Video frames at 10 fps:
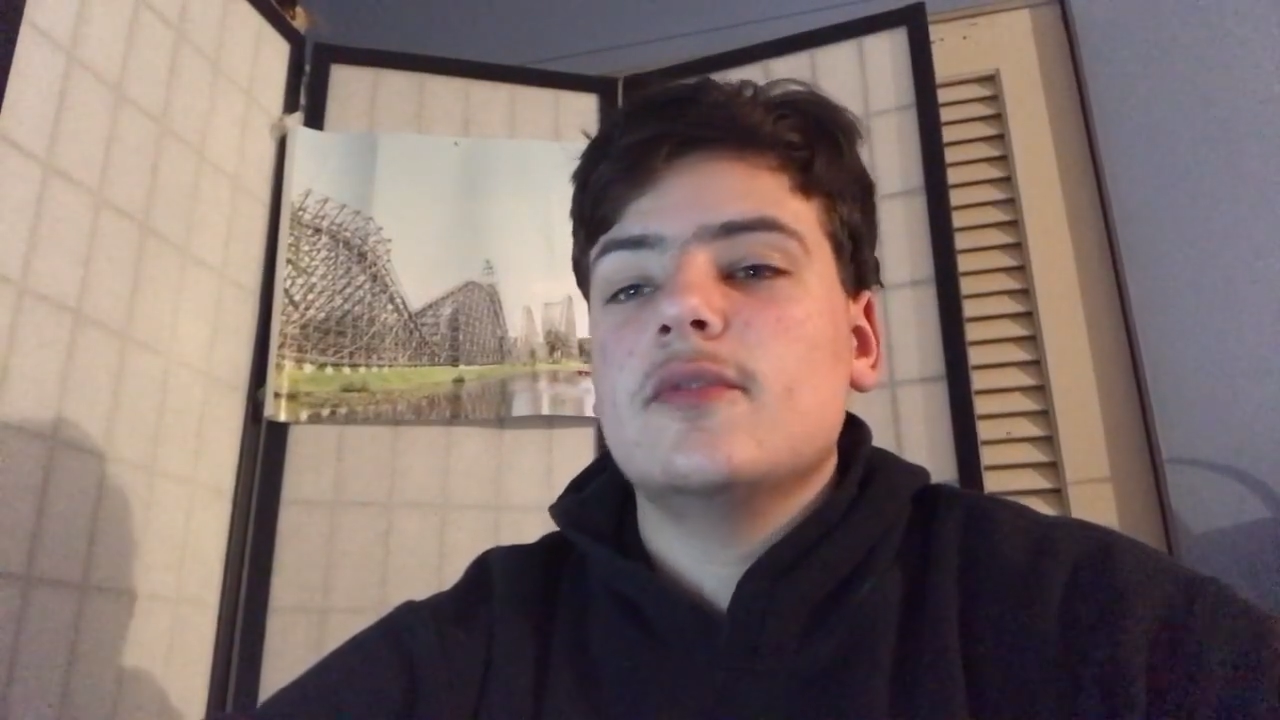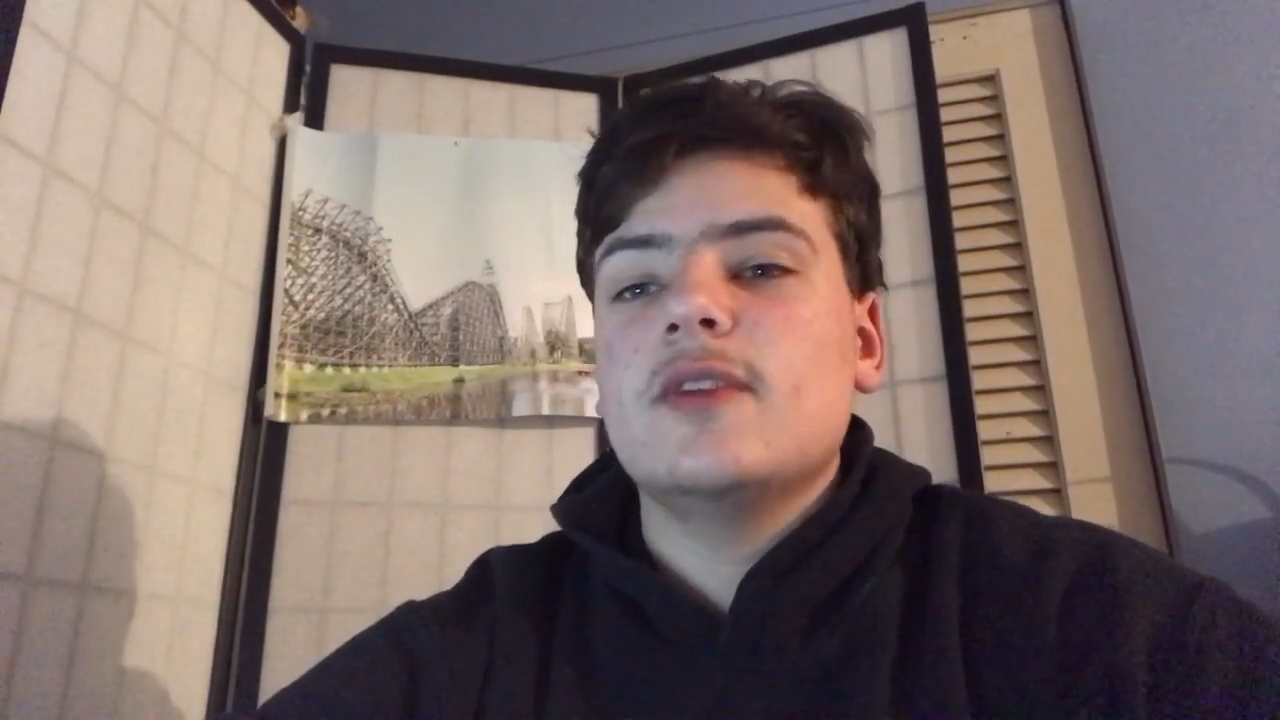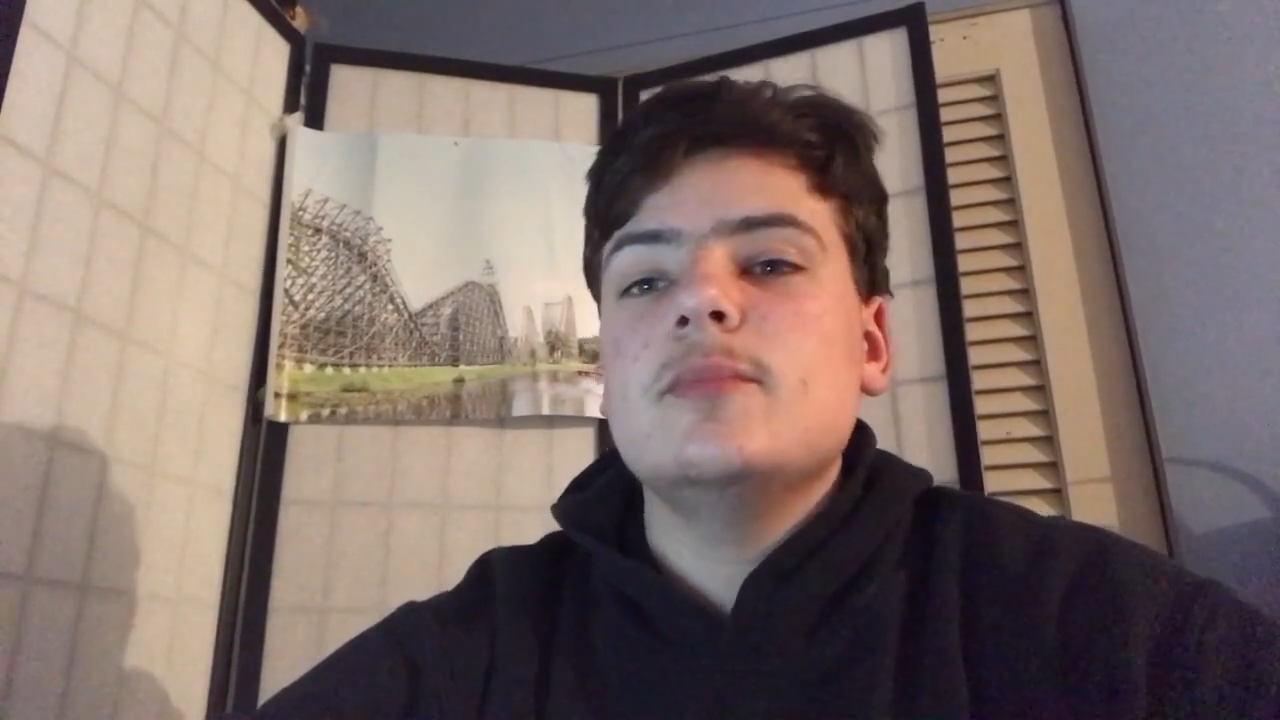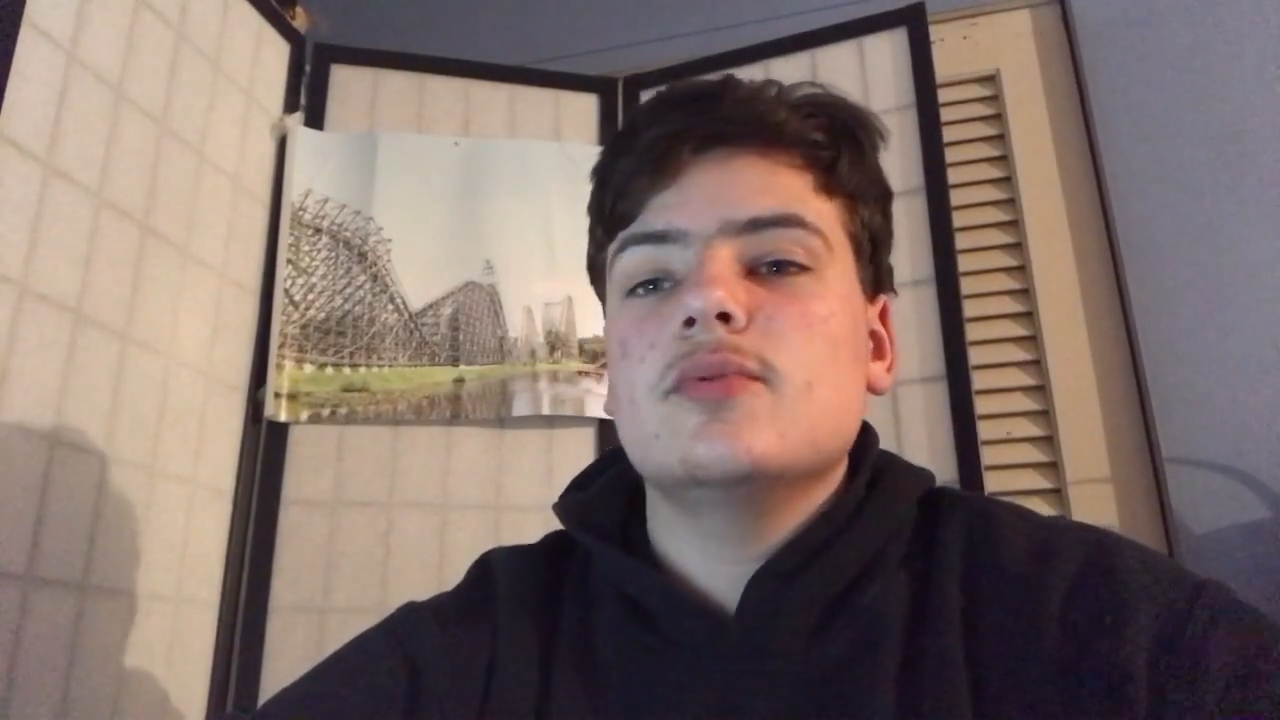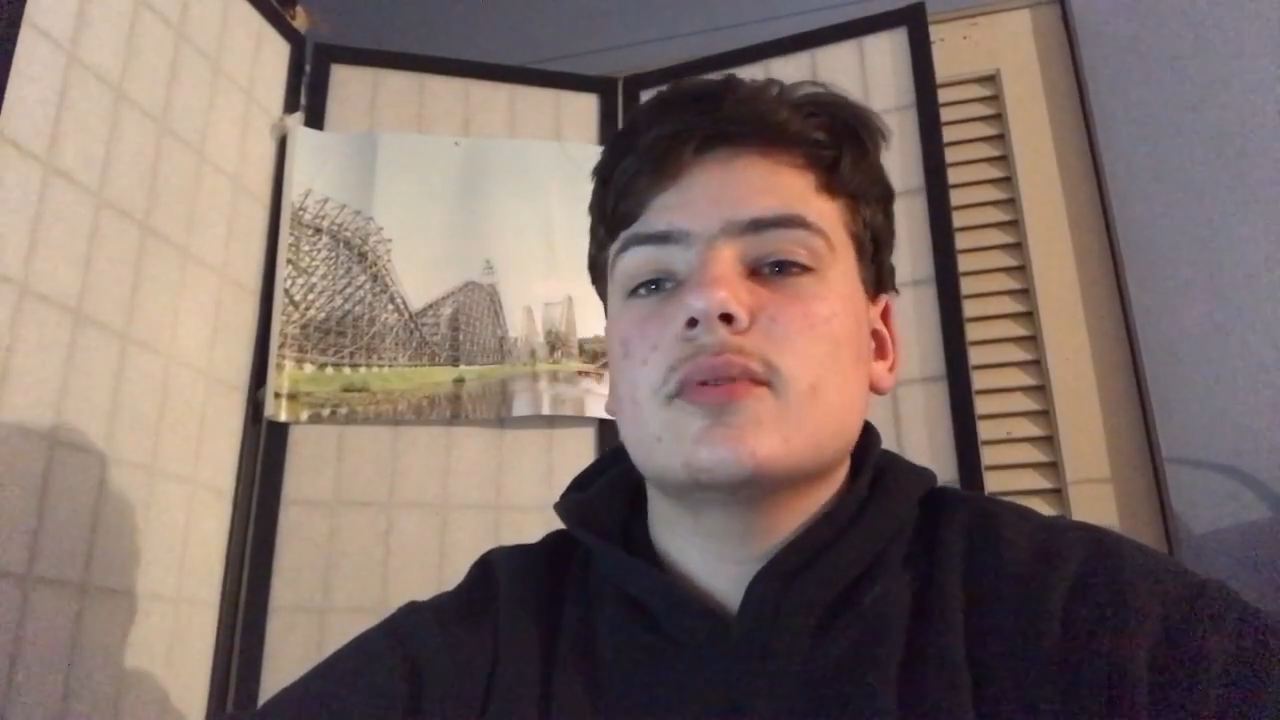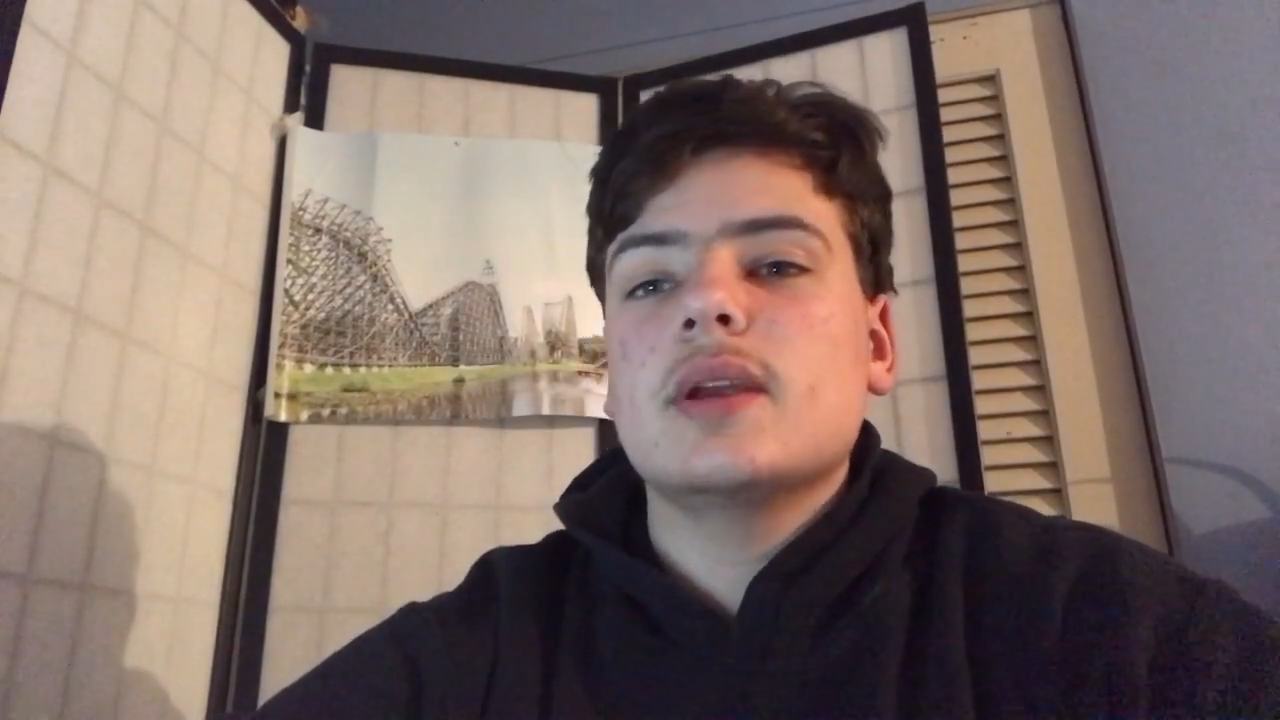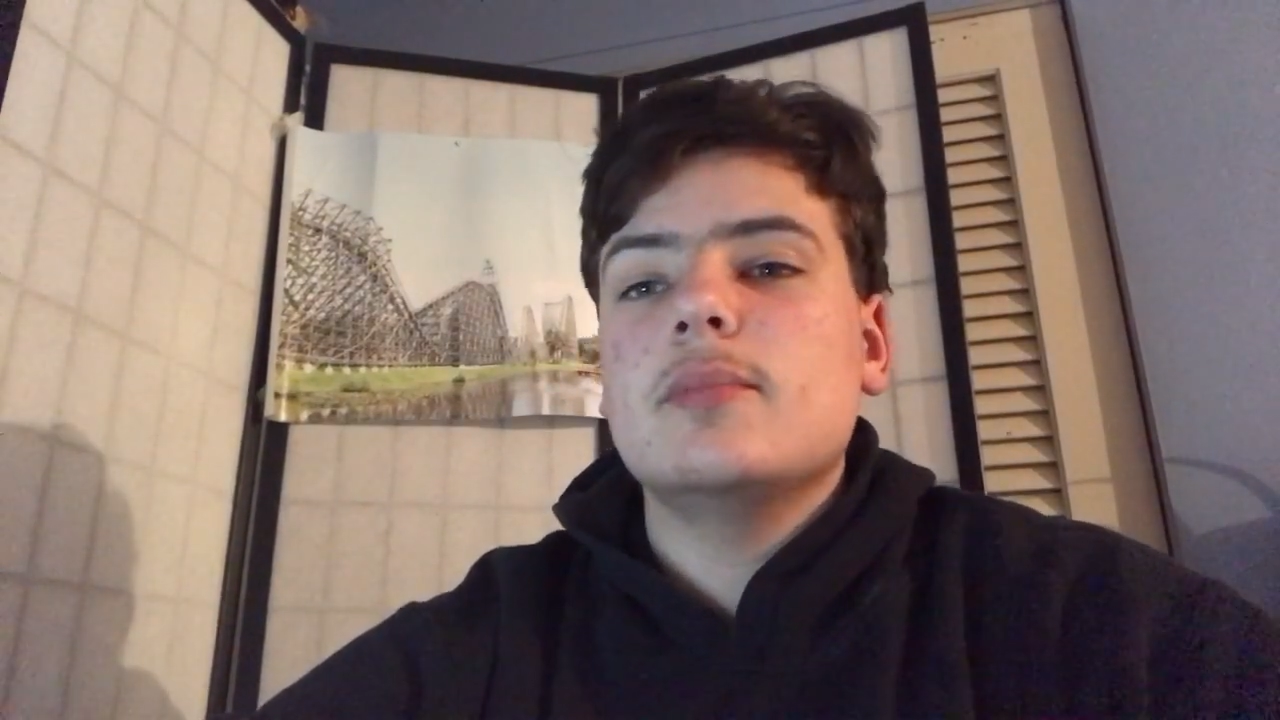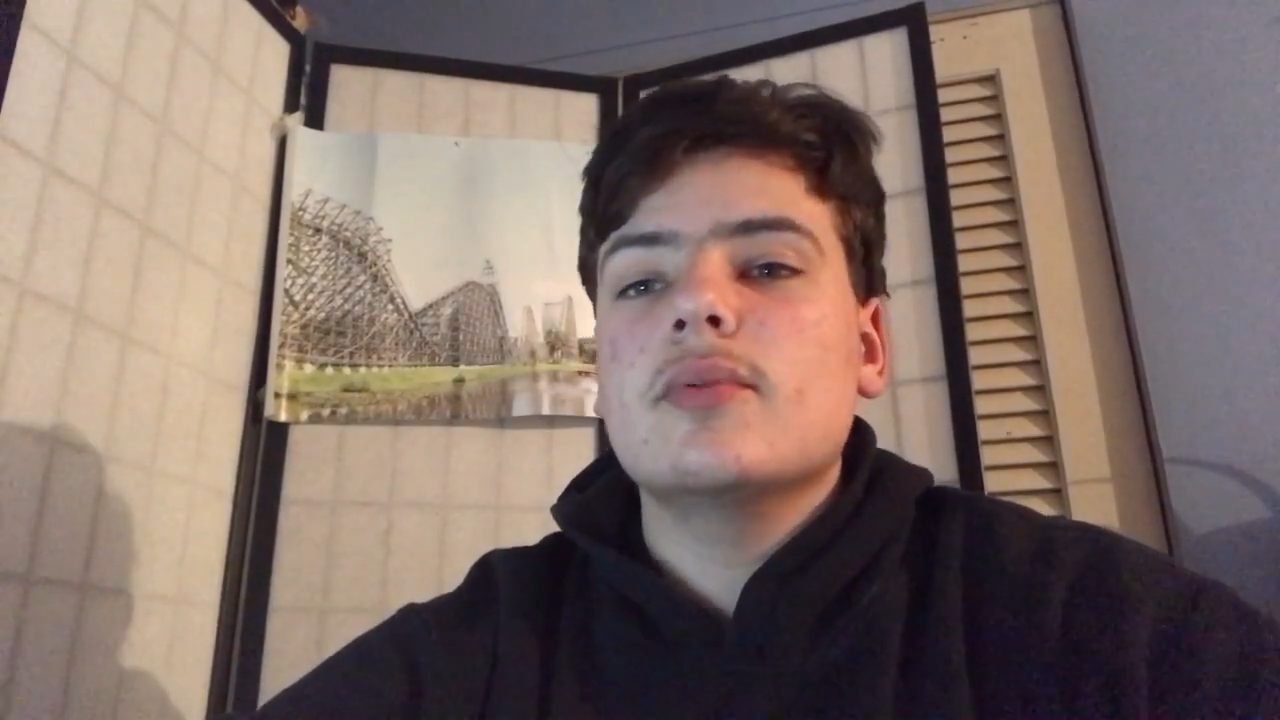in February